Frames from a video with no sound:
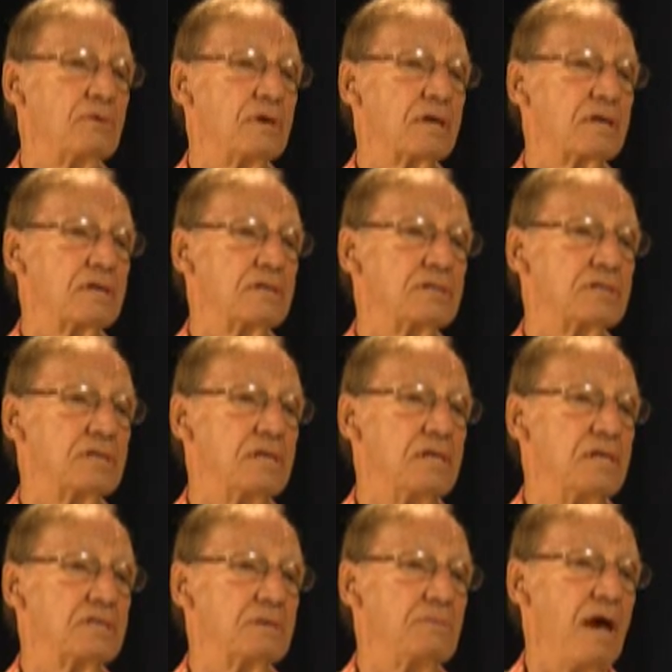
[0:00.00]
workers,
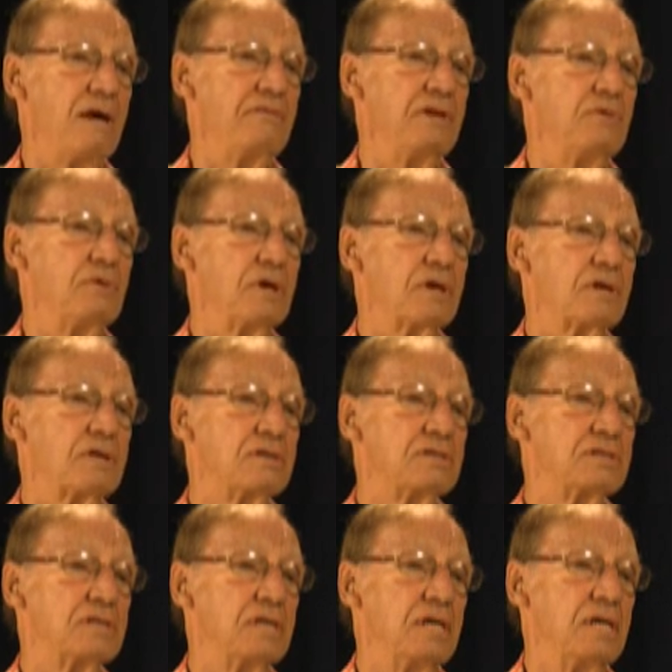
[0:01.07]
some heavy
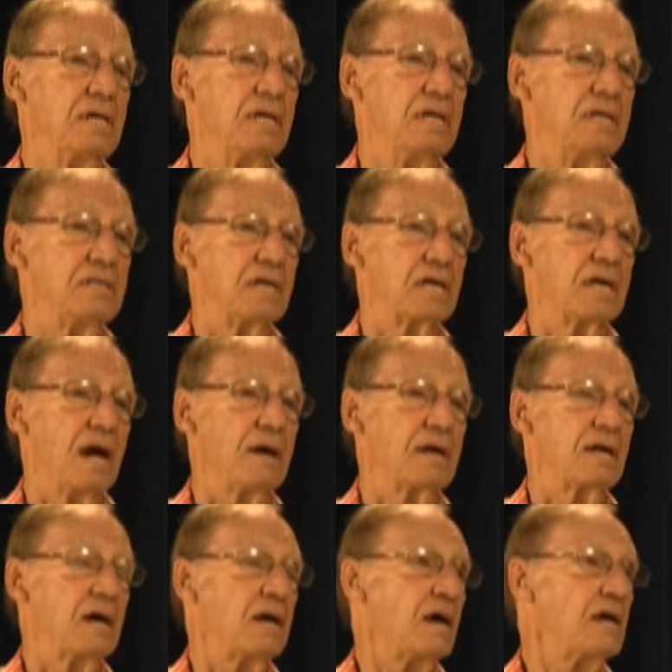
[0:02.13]
workers to cut,
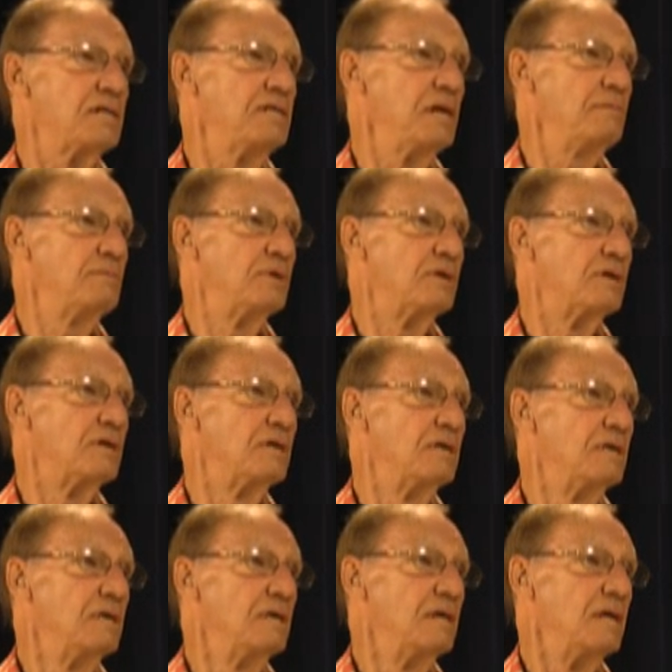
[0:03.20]
cut our timber.
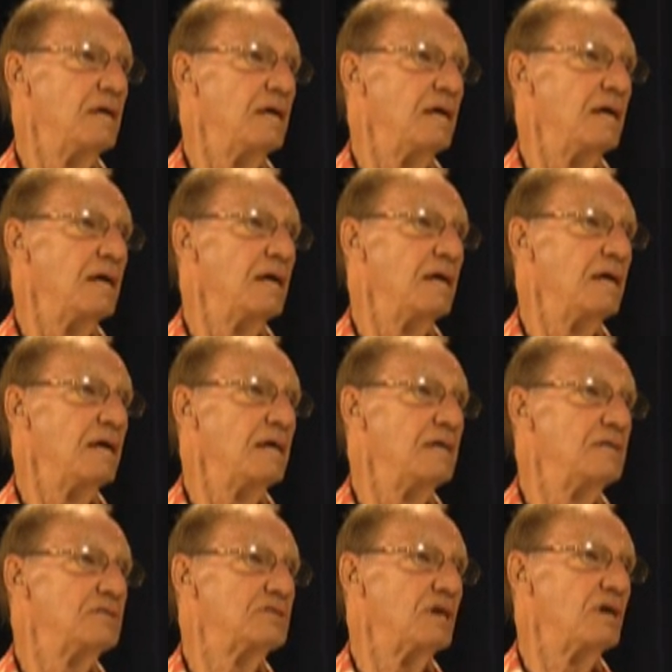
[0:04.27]
Uh,
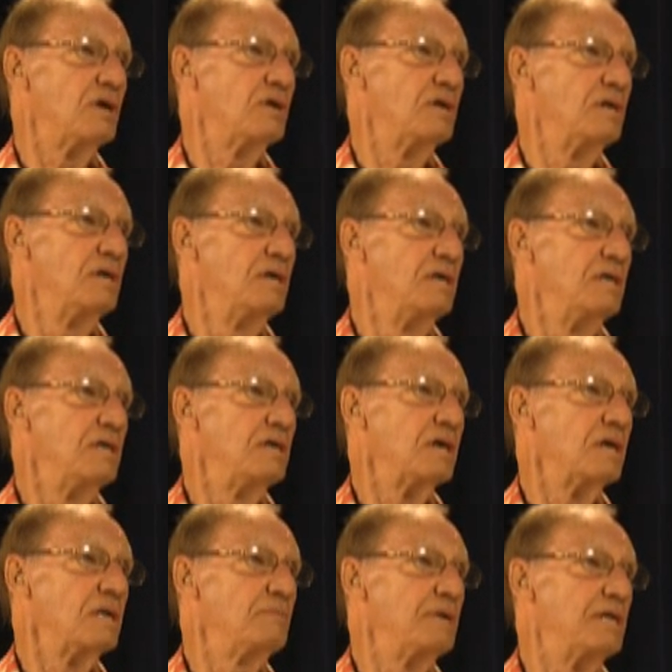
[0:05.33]
so you're
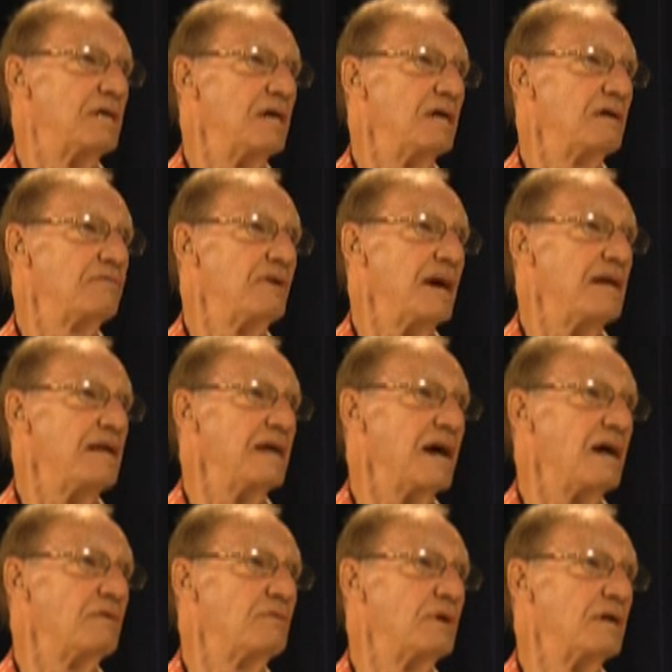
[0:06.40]
going to be finding
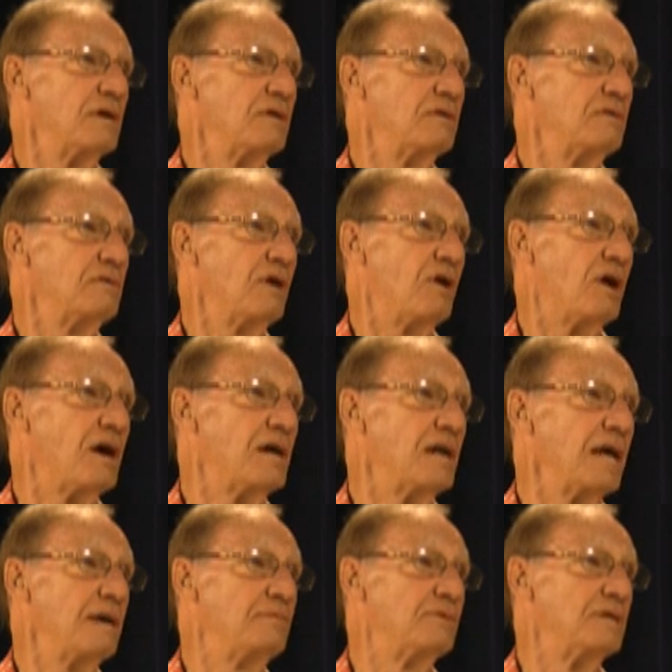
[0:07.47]
out what hard
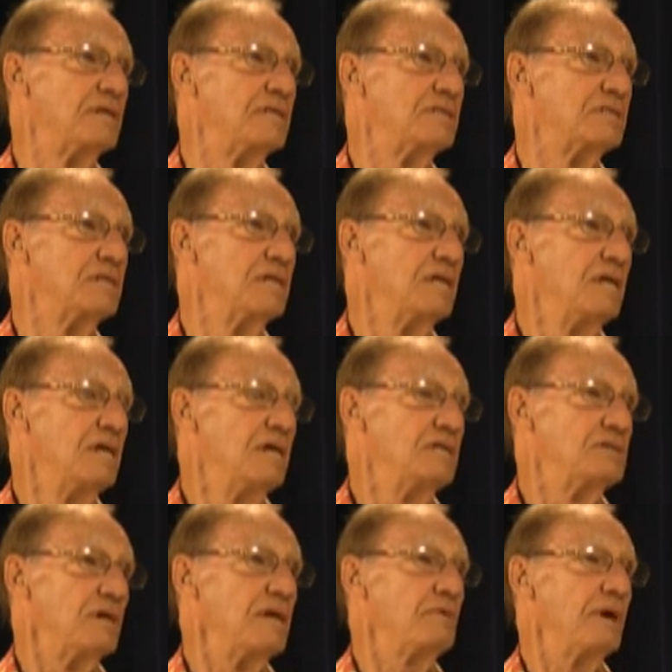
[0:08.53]
labor is.
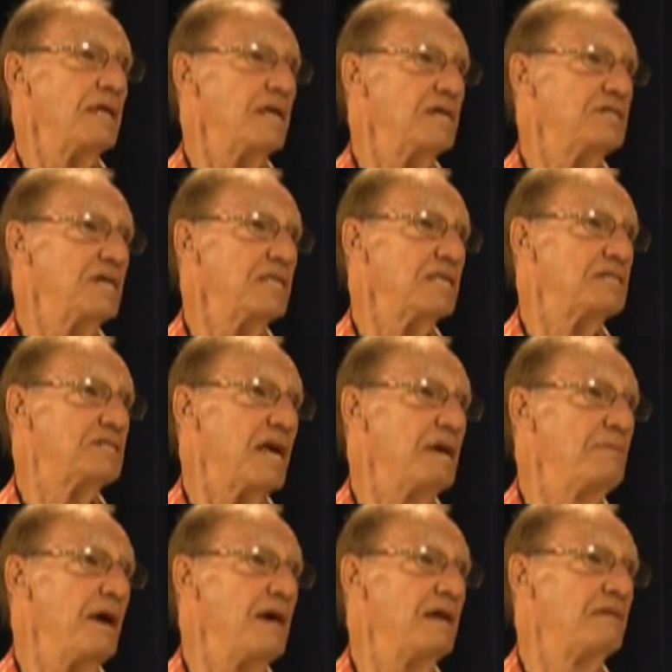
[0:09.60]
So anyway, they sent the
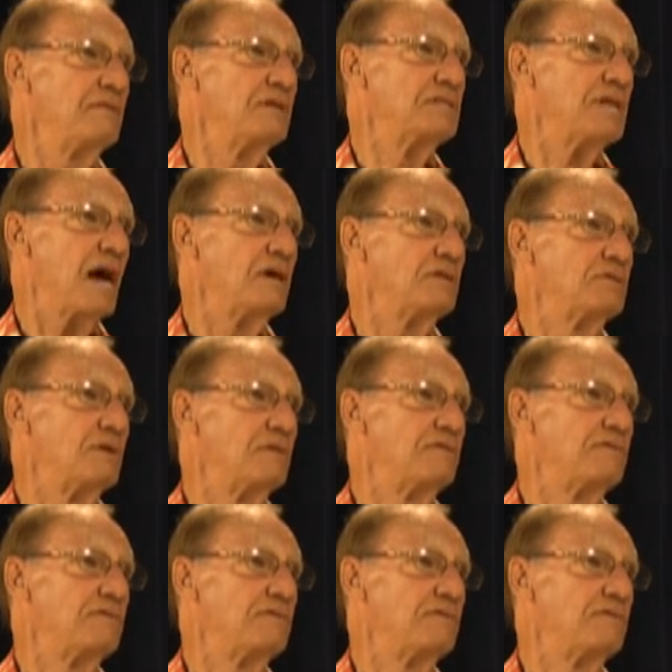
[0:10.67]
same eight of us out to a